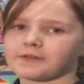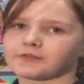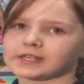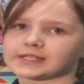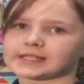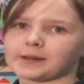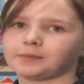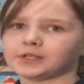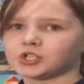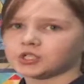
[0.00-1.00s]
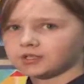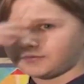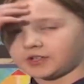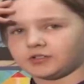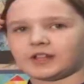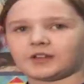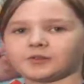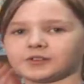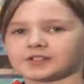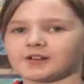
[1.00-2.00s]
even established if I do that
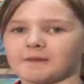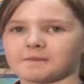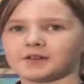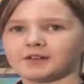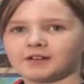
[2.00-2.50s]
all the time.